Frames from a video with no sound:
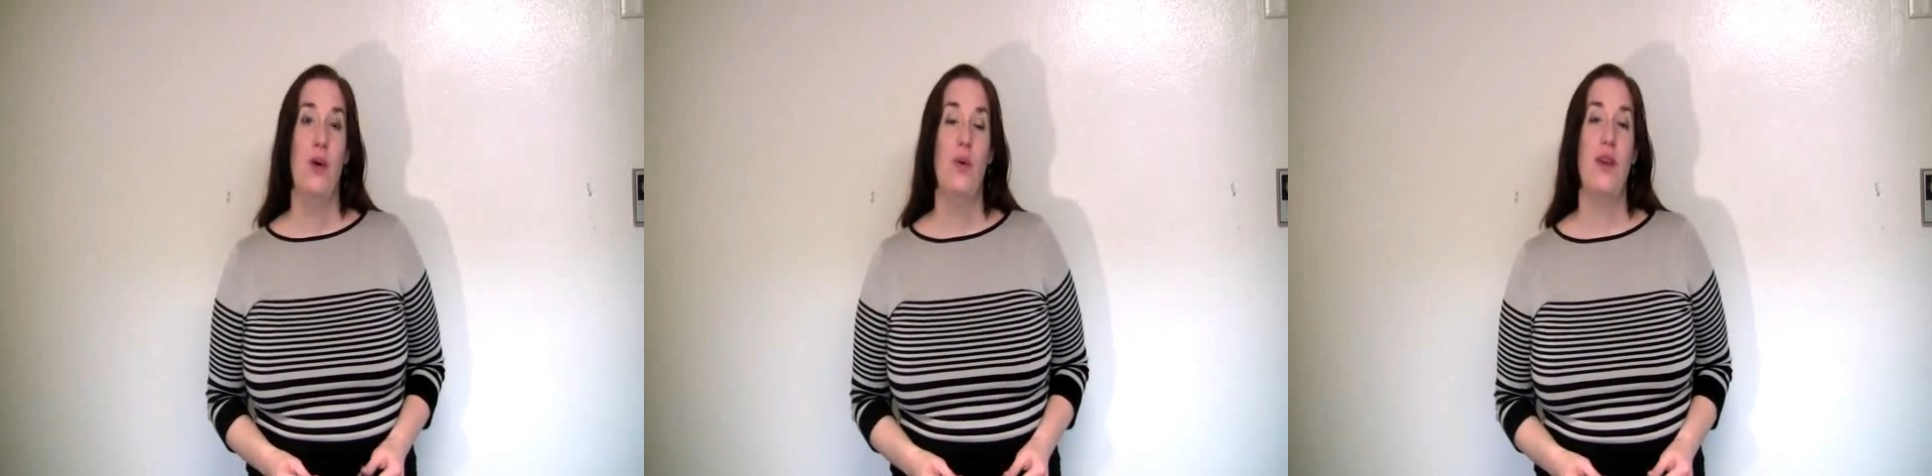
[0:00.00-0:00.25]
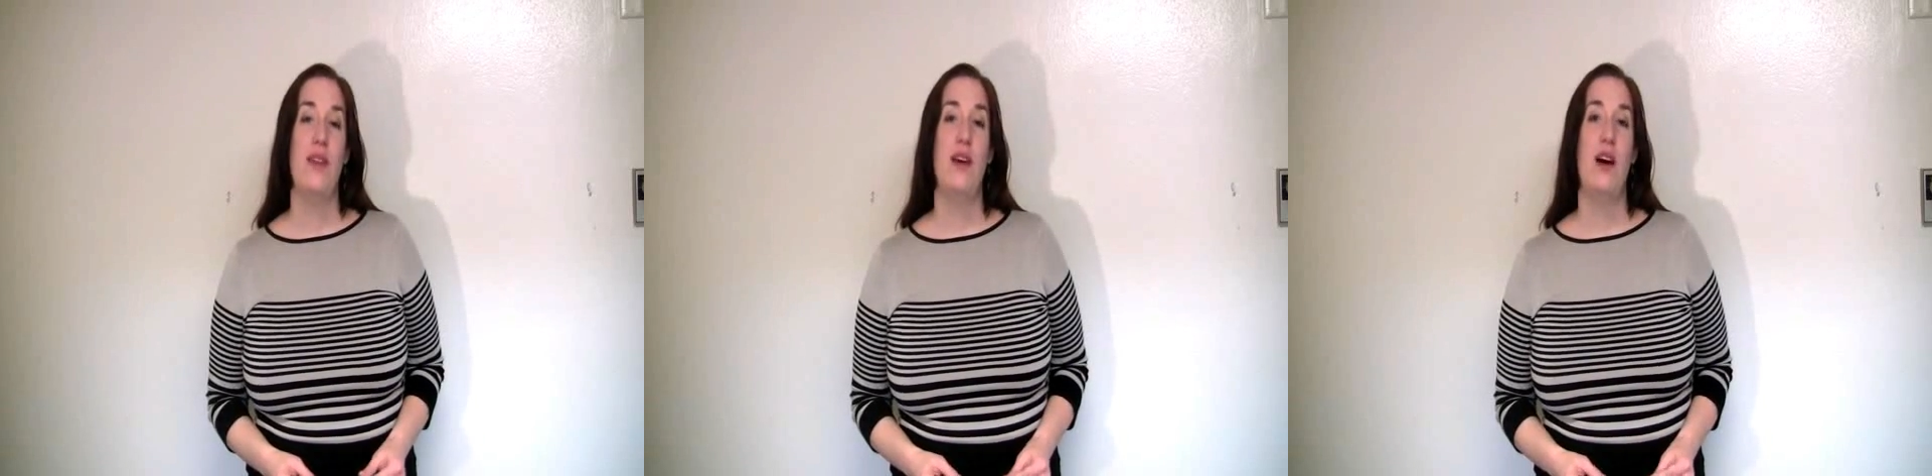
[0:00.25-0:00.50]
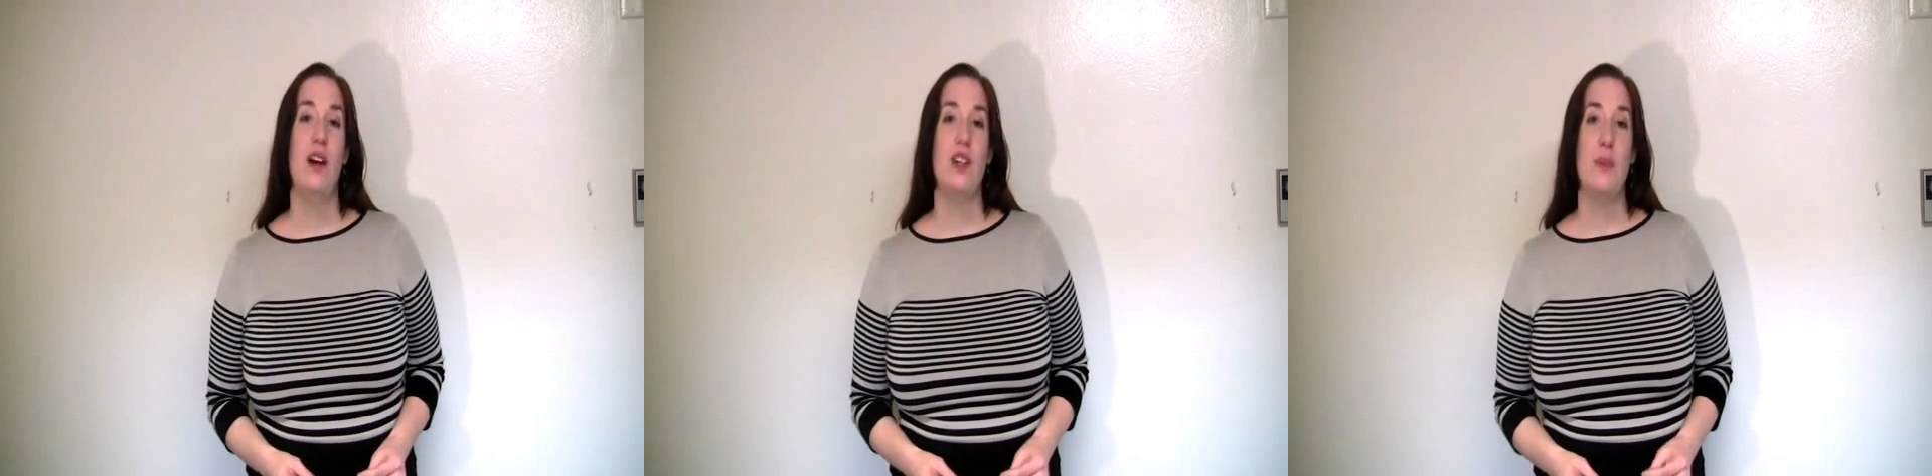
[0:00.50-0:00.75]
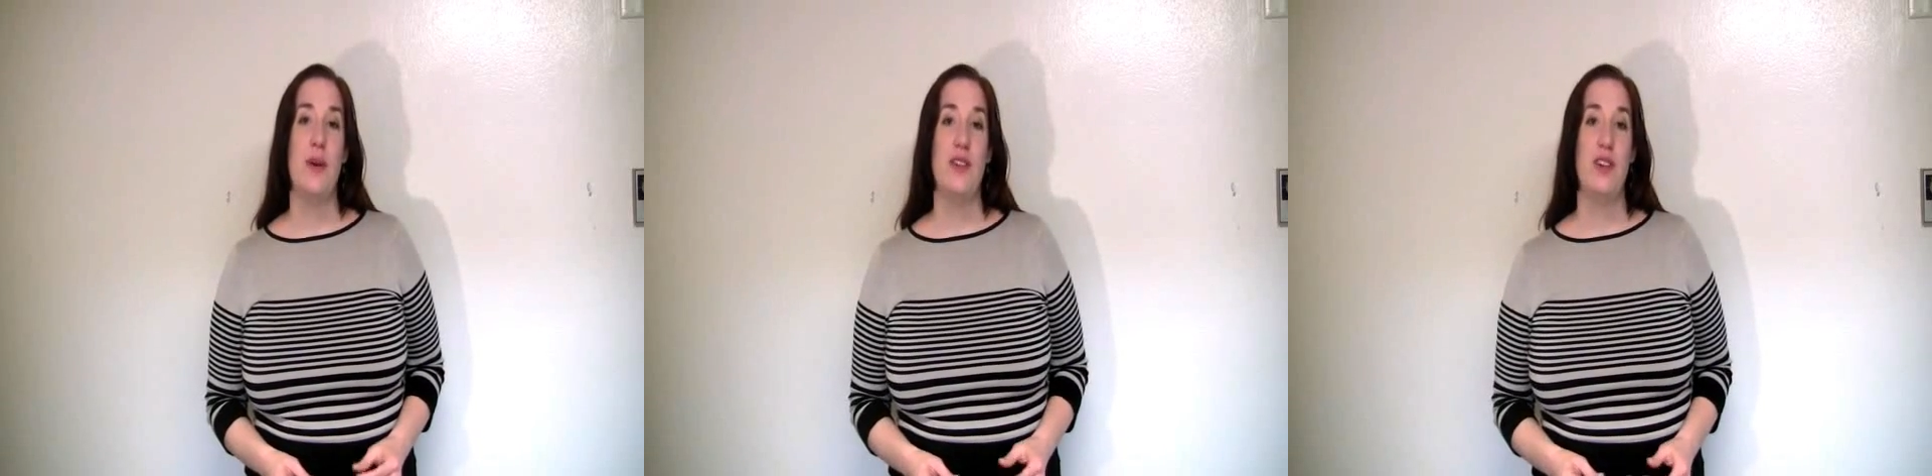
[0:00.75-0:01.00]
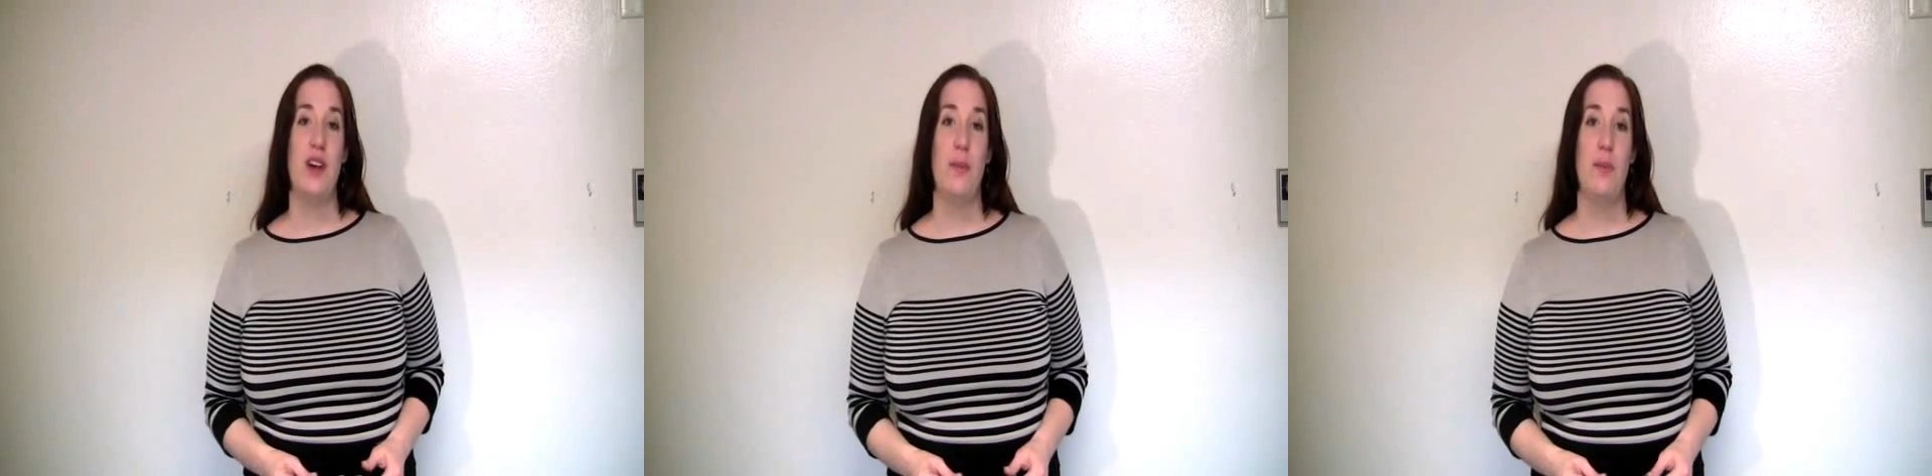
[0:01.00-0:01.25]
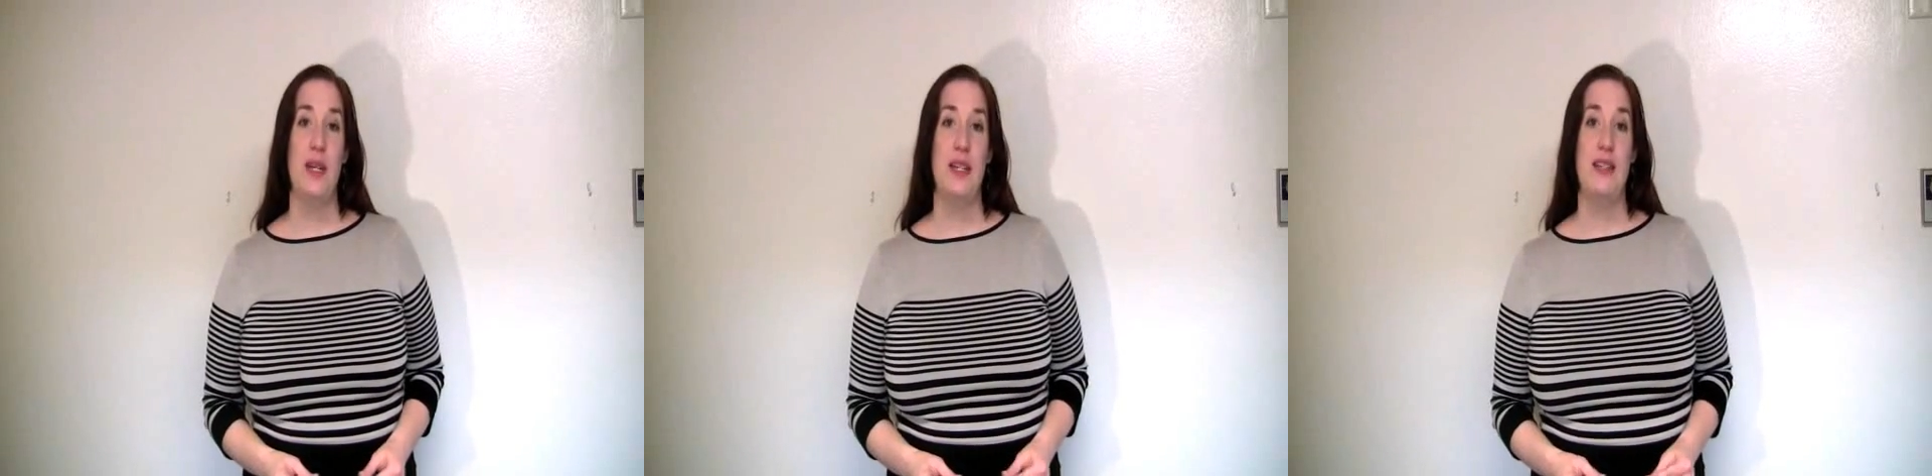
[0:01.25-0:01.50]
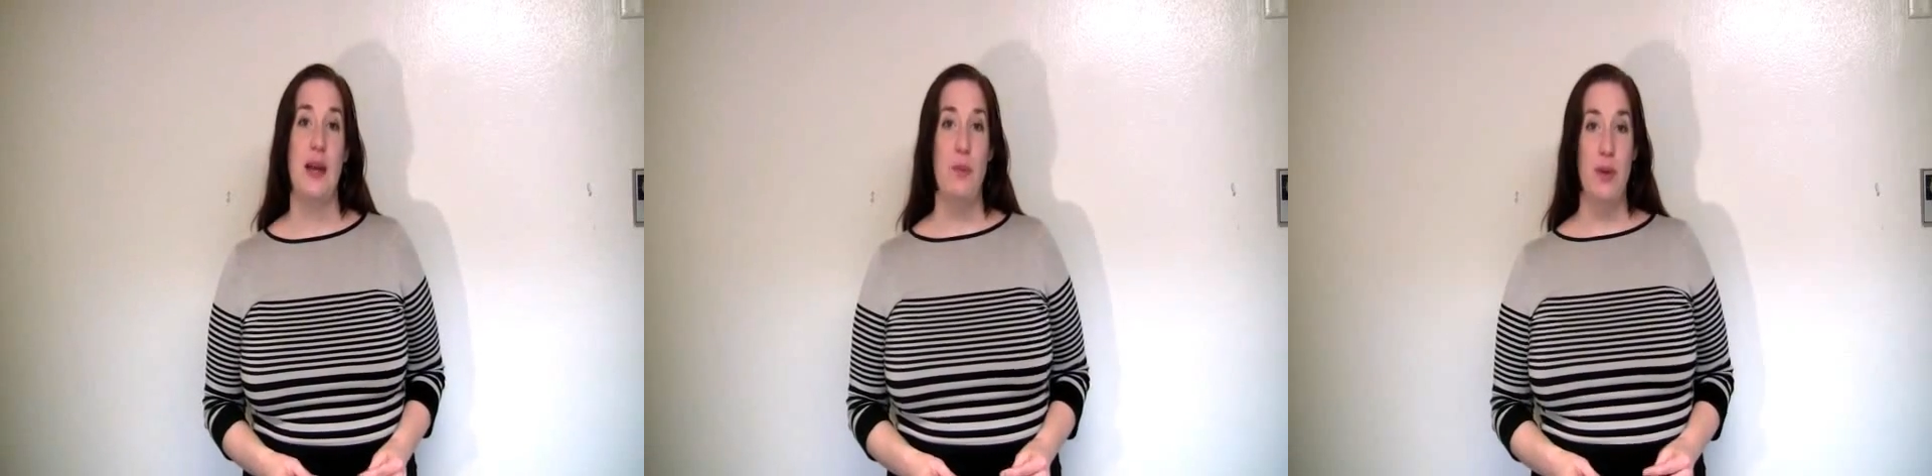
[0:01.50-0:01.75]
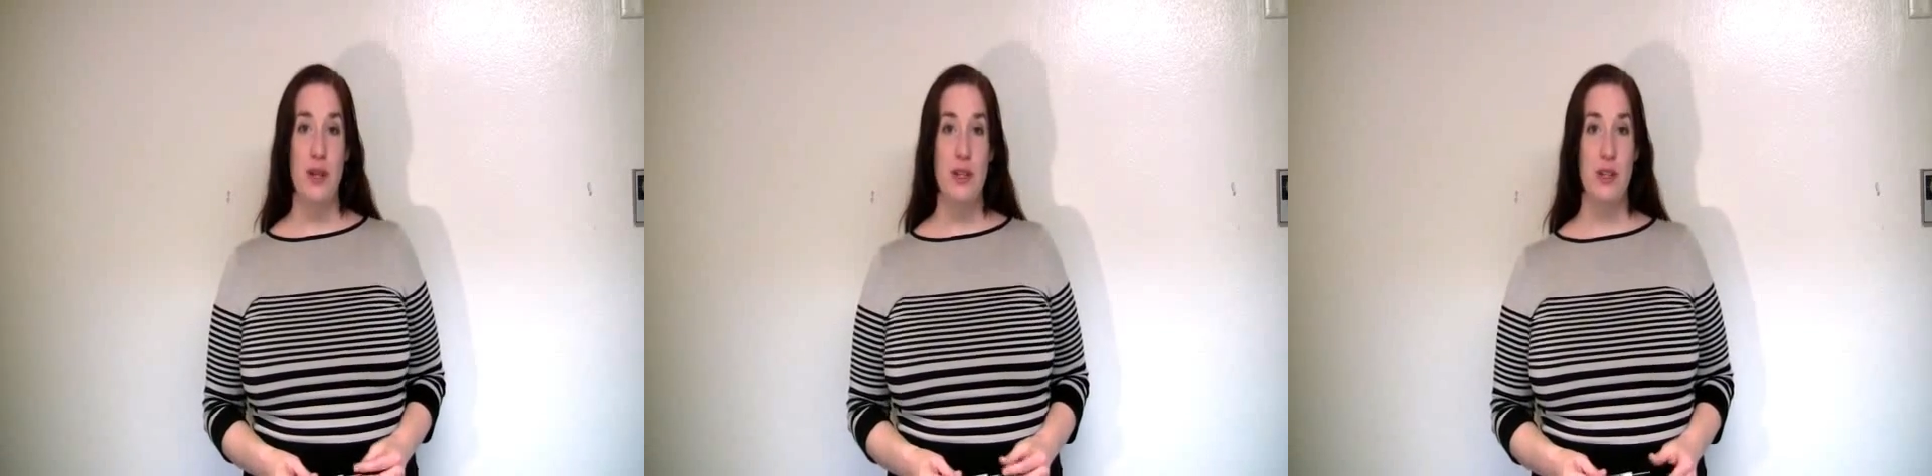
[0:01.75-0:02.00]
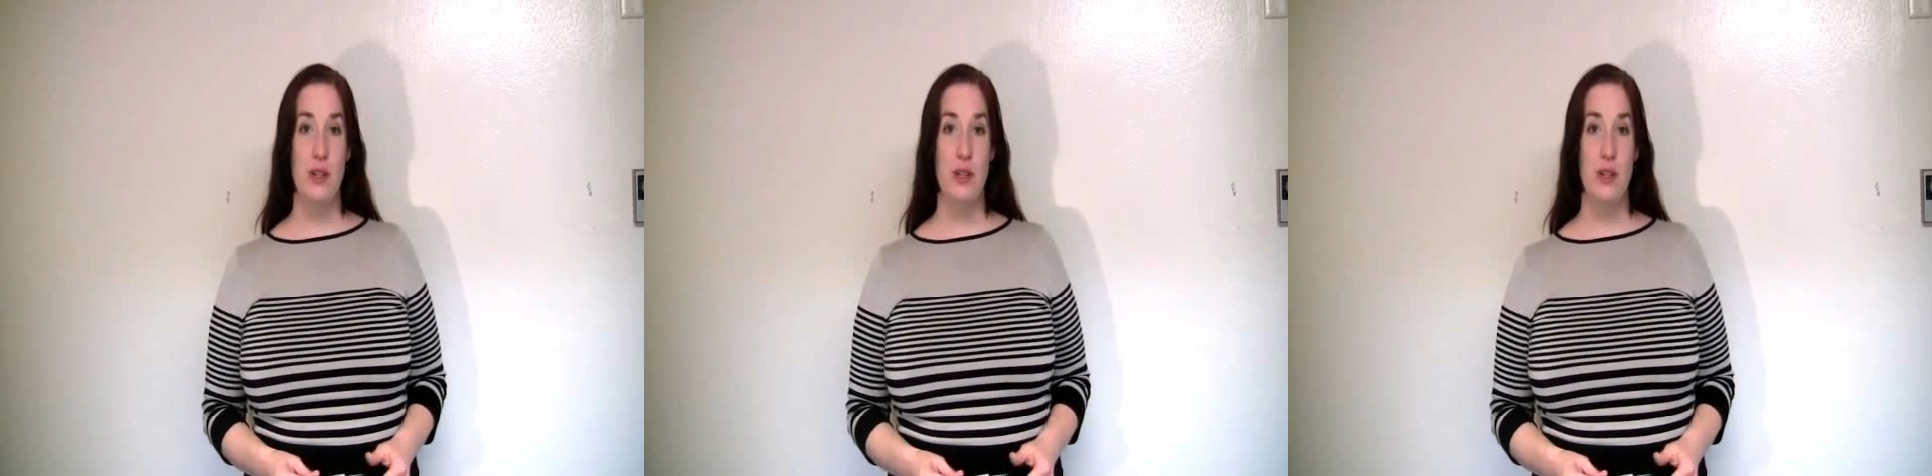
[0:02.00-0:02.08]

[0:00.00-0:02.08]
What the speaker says: with our sponsor company Cypress,